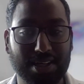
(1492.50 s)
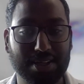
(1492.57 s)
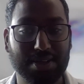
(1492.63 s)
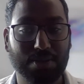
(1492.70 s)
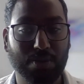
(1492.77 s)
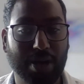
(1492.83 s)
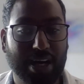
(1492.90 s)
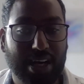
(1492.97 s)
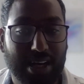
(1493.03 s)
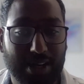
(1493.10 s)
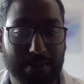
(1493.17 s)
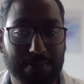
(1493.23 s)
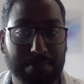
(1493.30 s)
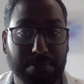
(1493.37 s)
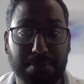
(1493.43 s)
where
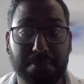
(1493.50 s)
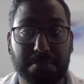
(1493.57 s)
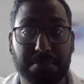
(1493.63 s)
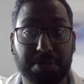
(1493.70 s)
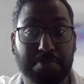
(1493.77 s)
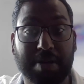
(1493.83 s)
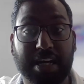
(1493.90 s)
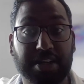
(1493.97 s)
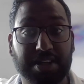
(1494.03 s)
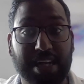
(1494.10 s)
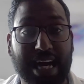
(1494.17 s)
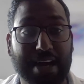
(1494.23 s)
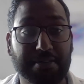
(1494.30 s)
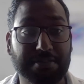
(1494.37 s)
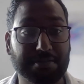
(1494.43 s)
you might not
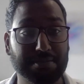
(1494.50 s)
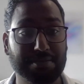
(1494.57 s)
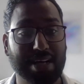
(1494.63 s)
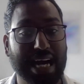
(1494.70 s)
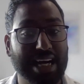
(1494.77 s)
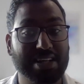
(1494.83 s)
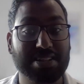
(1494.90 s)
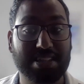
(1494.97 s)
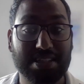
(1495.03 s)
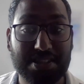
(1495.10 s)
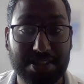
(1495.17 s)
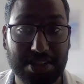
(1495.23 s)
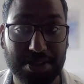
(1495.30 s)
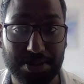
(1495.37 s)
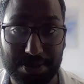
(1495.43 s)
have access
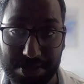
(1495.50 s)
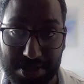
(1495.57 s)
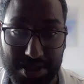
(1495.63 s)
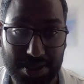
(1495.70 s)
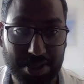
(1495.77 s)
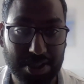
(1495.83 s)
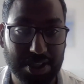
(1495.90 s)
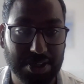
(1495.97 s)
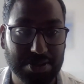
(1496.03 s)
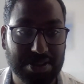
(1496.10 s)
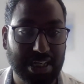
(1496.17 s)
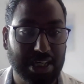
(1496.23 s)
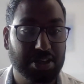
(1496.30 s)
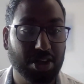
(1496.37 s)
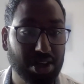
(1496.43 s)
to those,
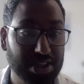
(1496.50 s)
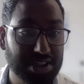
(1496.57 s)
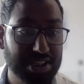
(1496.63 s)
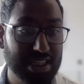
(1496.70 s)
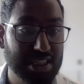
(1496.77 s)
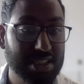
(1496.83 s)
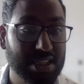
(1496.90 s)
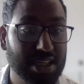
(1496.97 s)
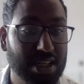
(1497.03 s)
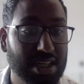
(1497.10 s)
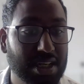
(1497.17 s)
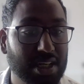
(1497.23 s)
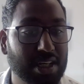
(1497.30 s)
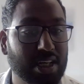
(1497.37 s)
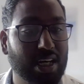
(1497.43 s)
technologies.
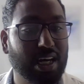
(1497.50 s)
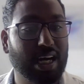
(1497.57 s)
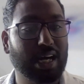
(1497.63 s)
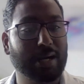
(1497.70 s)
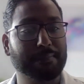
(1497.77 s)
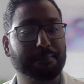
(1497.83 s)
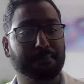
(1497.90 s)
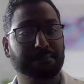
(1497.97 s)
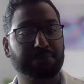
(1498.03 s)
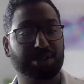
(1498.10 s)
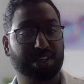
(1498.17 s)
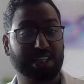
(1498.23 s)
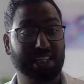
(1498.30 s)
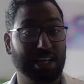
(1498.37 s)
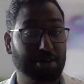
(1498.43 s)
So I
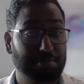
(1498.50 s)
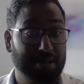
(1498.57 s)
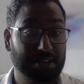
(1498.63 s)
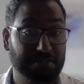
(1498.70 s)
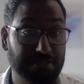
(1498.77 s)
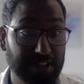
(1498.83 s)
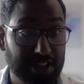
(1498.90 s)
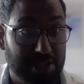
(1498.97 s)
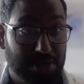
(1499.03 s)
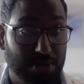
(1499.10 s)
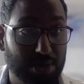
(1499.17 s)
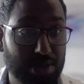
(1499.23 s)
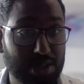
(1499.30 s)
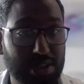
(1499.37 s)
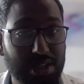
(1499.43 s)
think that would be the first
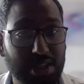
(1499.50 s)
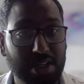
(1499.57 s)
one.